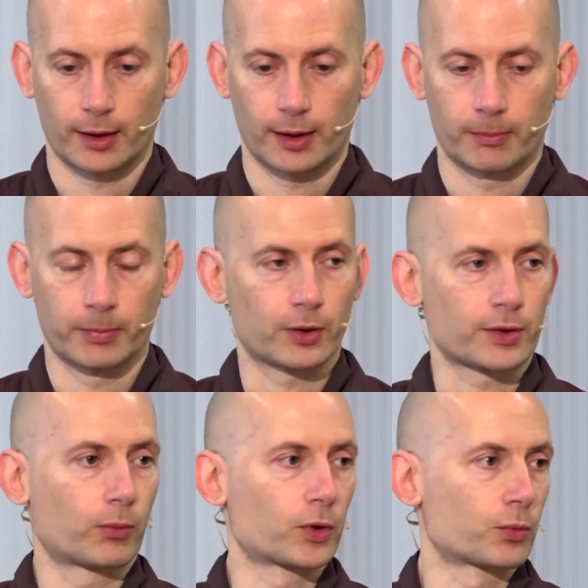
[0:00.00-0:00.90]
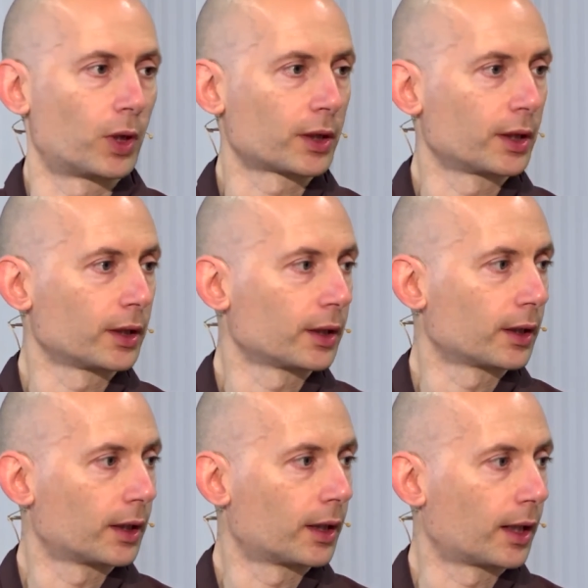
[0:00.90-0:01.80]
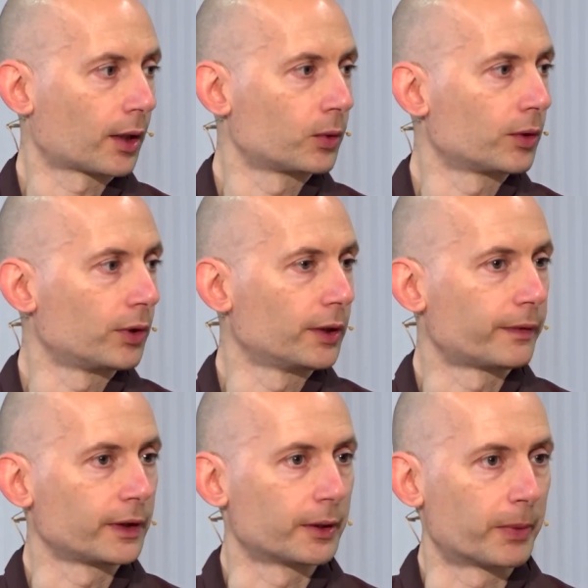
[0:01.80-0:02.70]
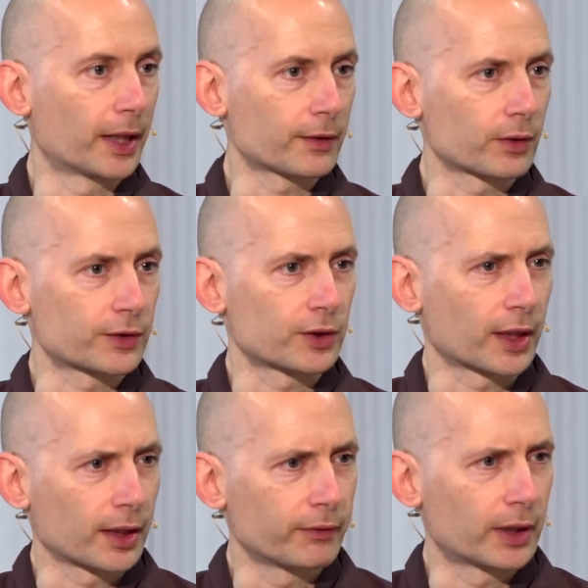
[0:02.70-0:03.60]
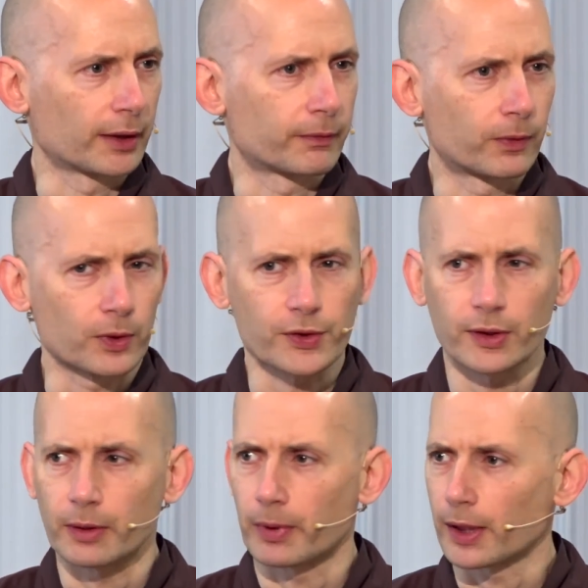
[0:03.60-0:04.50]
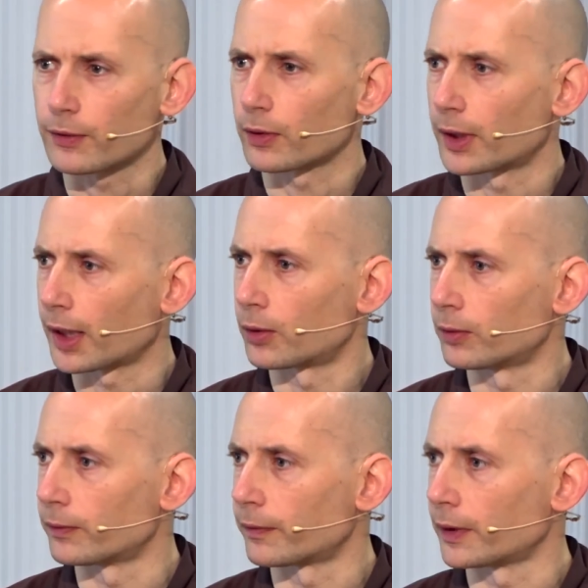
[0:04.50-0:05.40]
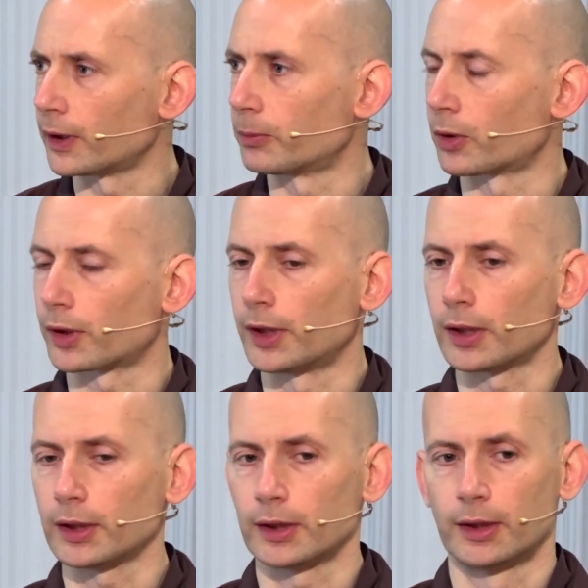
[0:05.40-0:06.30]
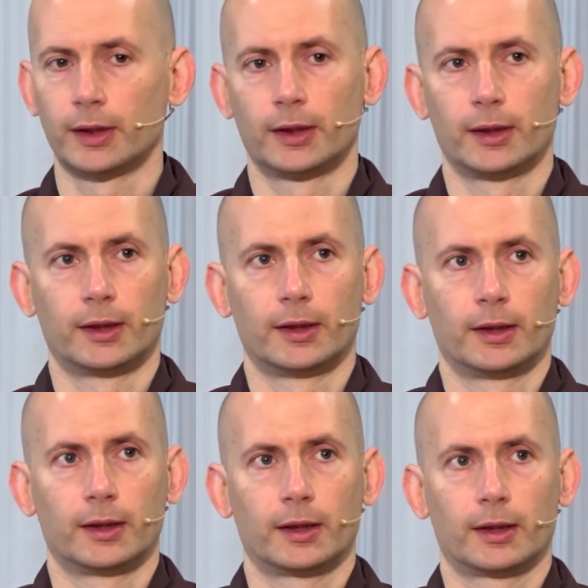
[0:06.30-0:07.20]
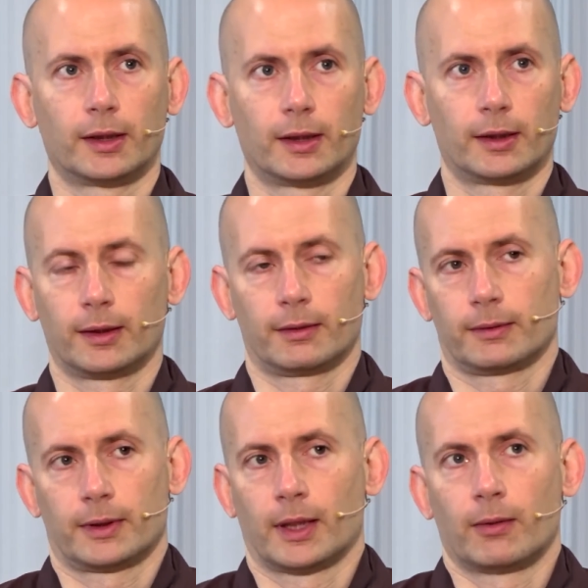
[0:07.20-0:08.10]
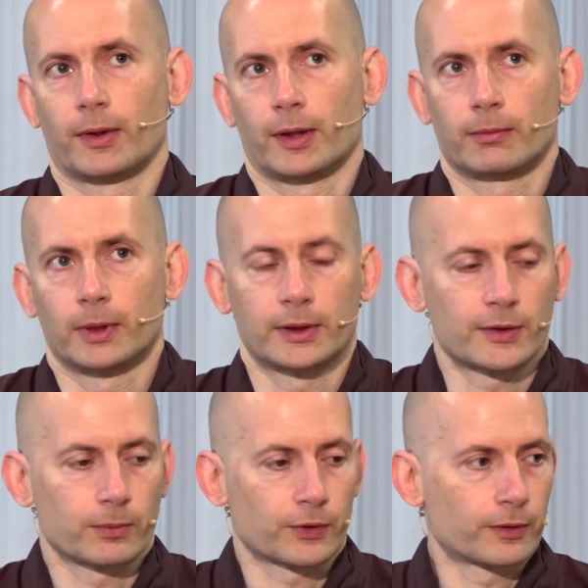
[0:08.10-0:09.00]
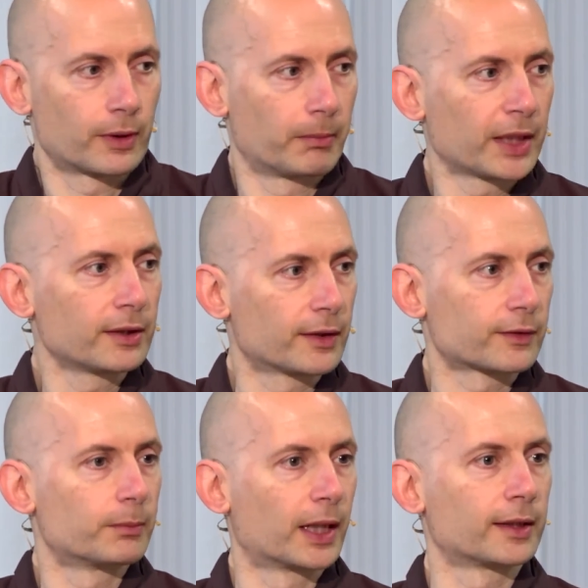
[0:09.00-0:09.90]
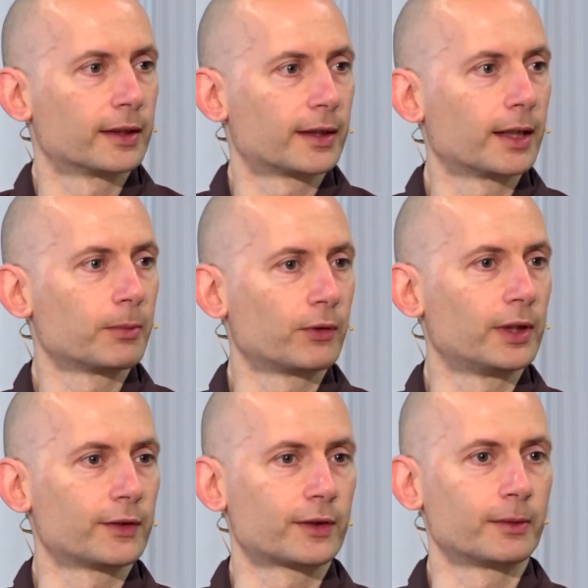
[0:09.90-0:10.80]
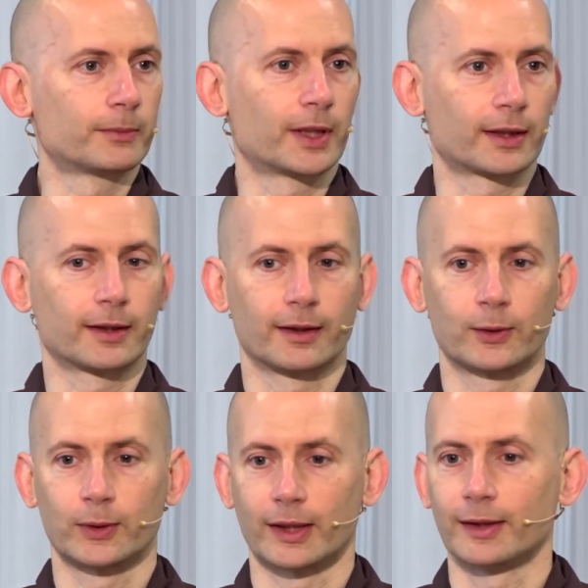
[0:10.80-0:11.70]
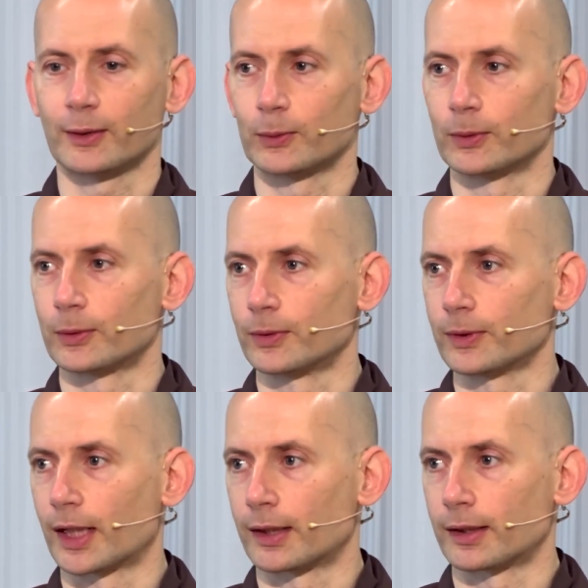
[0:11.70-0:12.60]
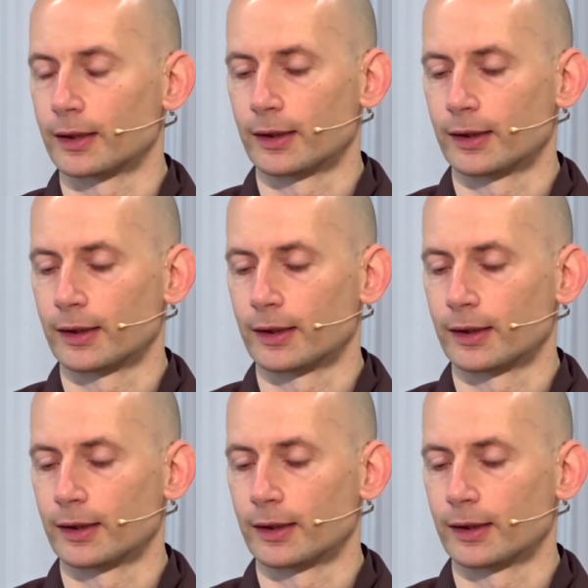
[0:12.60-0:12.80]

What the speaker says: and because I was walking, I couldn't really feel the breath, so I started even like forcing the breath so that I could feel it more clearly. And now I think, well, this was madness, but at the time it really seemed like a good idea to do that.